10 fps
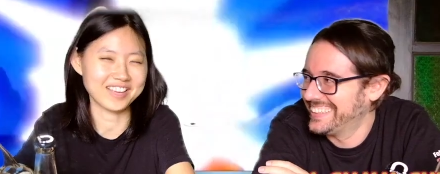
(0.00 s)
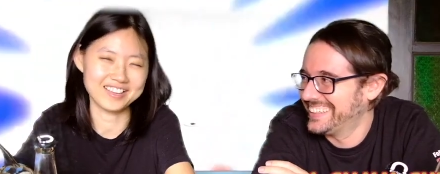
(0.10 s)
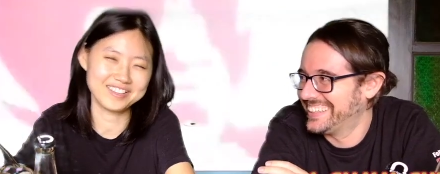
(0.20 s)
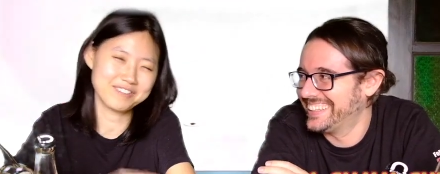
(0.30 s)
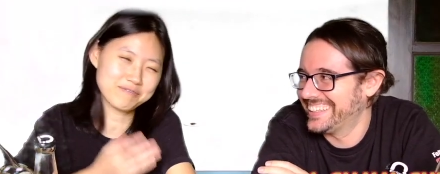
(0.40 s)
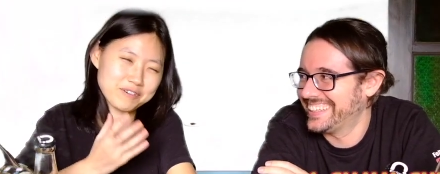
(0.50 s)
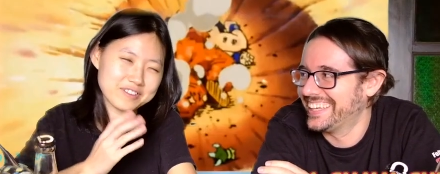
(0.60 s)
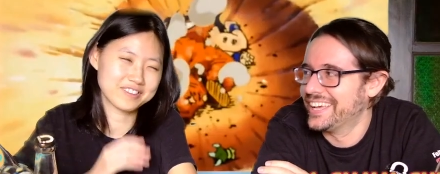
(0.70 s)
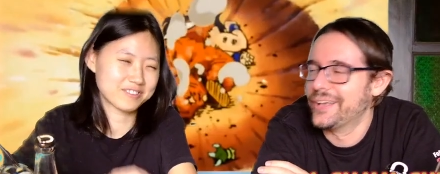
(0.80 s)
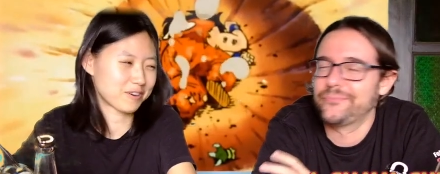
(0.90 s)
Speaker 1: okay, enough for
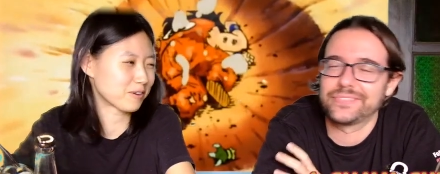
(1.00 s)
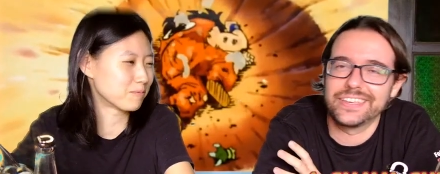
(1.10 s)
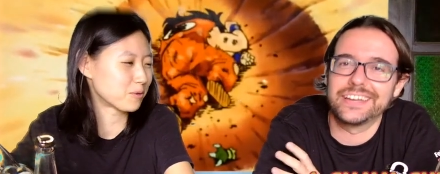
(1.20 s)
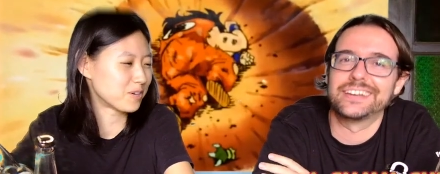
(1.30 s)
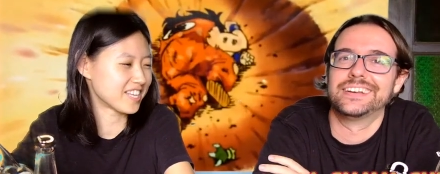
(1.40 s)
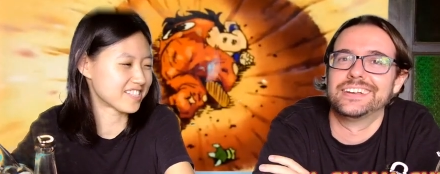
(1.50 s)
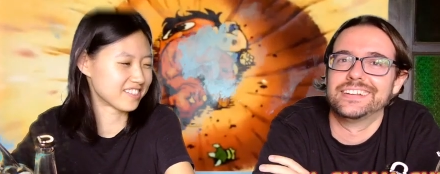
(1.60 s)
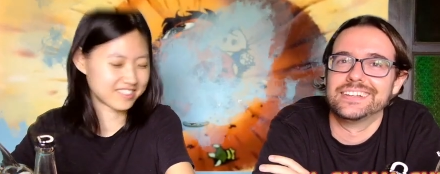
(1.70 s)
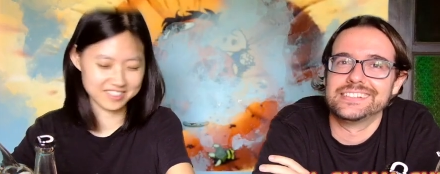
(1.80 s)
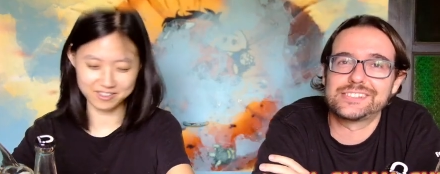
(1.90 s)
the Dragon yeah. Ball lesson.
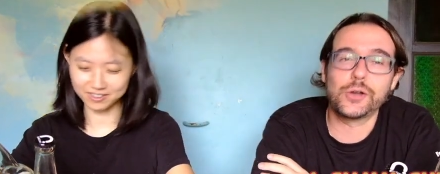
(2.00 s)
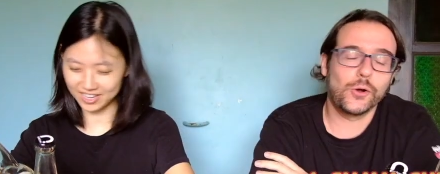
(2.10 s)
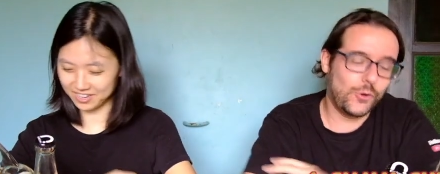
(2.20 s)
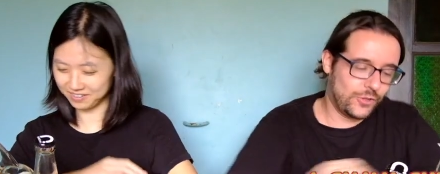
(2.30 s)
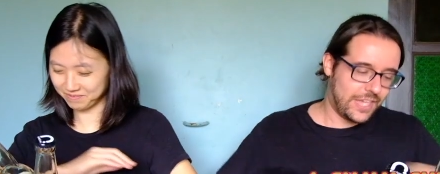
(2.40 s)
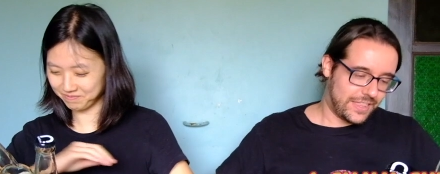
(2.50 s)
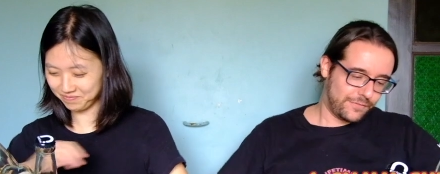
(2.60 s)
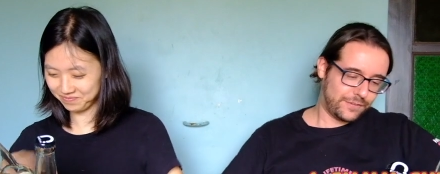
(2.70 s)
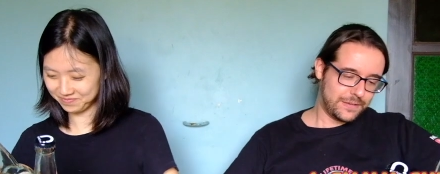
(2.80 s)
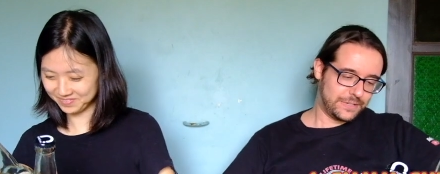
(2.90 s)
Speaker 2: So okay. yeah, the
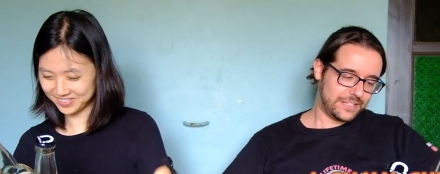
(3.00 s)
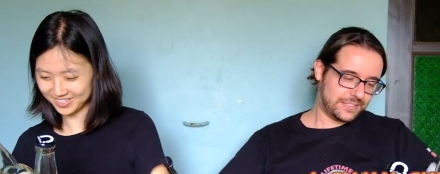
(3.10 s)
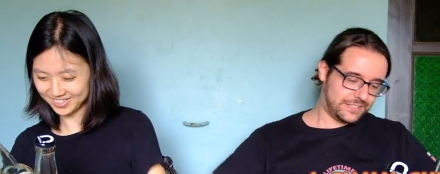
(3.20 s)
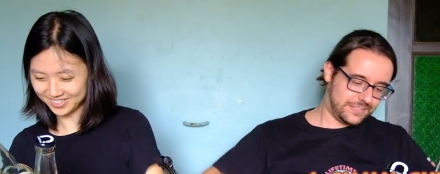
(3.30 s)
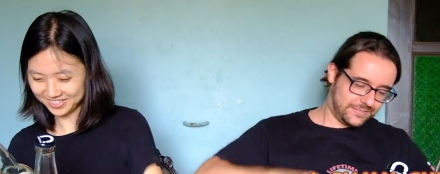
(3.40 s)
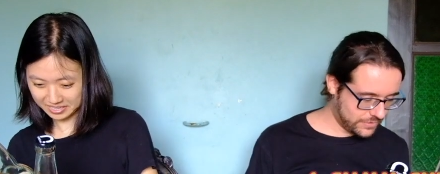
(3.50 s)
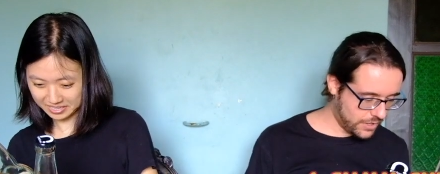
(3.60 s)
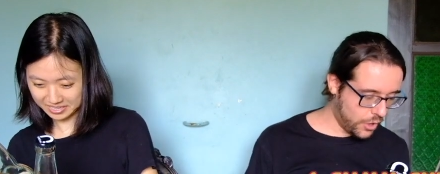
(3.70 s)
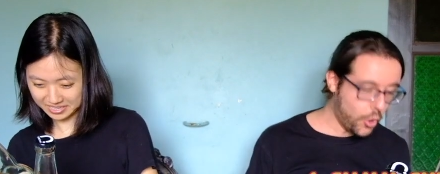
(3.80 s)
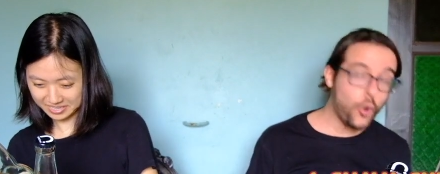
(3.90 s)
flavor
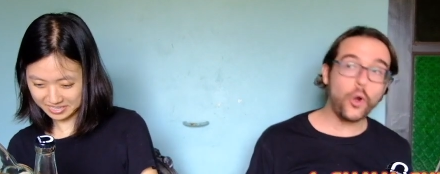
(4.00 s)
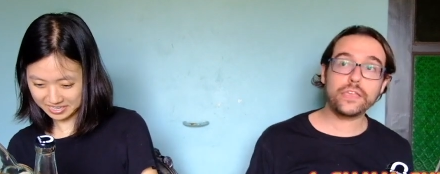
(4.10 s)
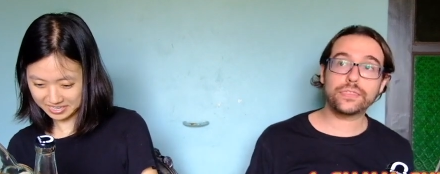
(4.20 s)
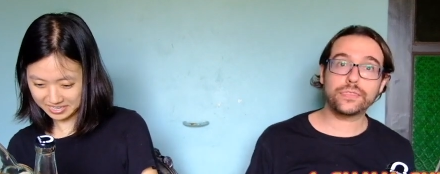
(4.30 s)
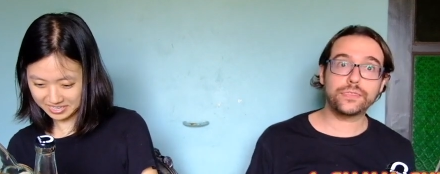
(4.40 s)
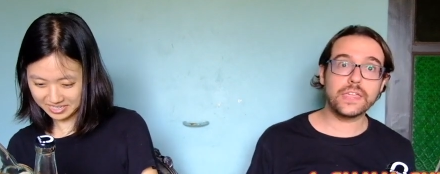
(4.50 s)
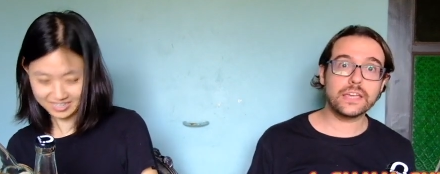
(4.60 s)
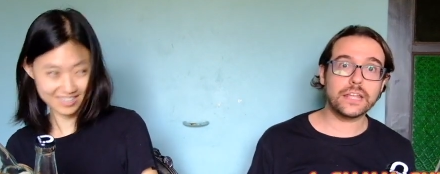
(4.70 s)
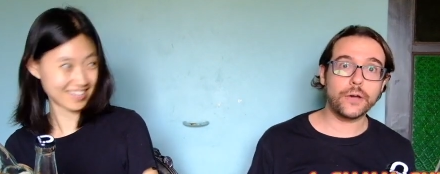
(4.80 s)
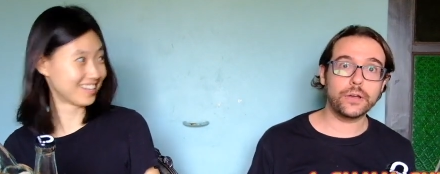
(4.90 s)
is. Oh, I
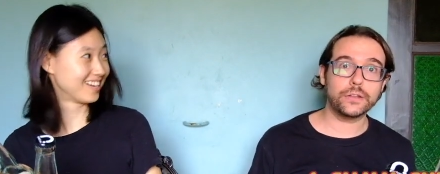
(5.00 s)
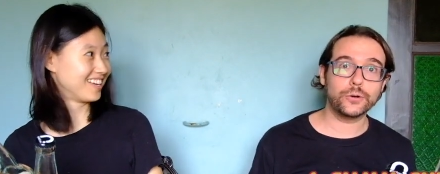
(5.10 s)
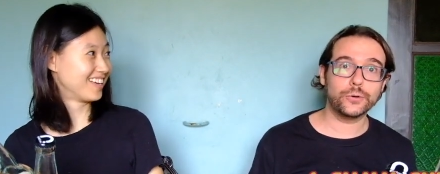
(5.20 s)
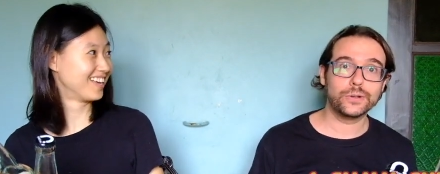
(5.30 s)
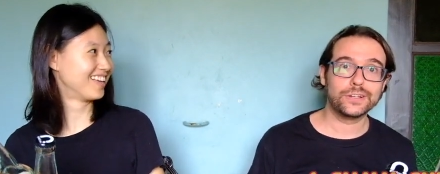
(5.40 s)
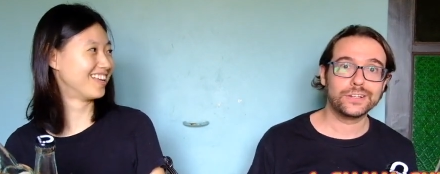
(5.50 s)
think now I know.